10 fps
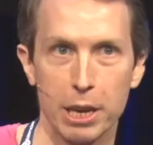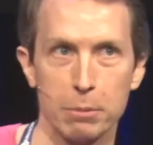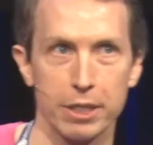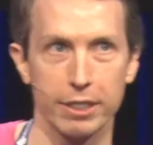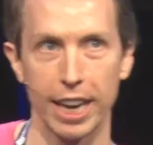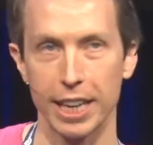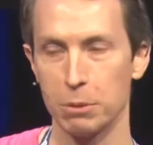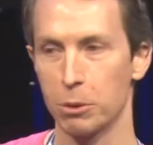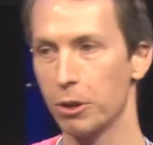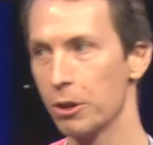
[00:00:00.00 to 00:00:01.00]
My name is
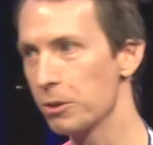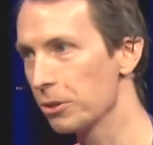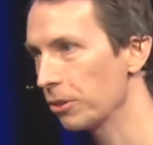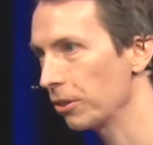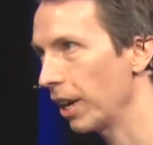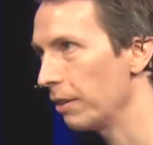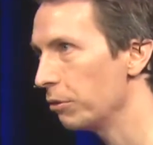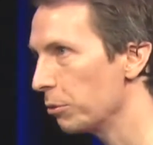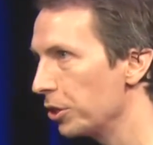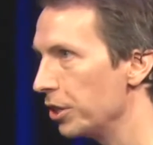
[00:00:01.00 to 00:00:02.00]
AD Burrows. I'm
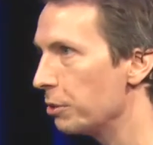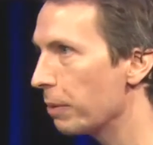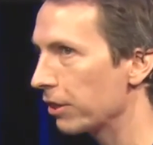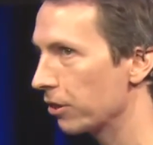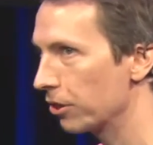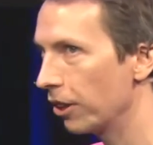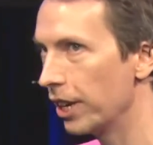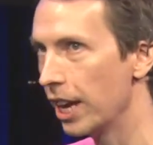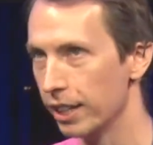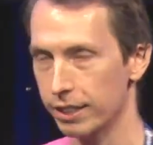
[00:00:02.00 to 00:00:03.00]
from
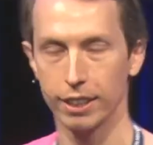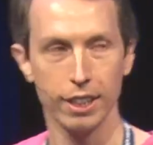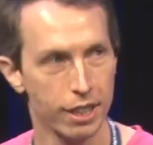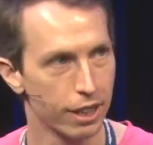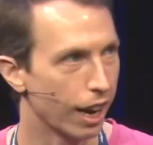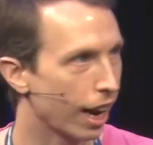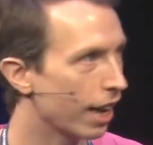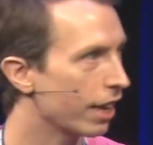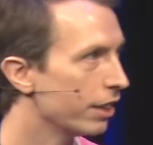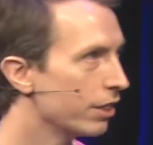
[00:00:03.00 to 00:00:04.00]
cgmasters.net,
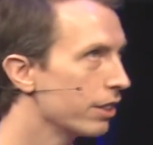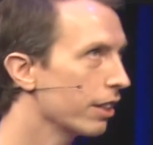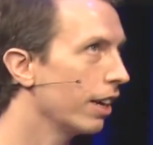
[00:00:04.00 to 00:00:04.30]
and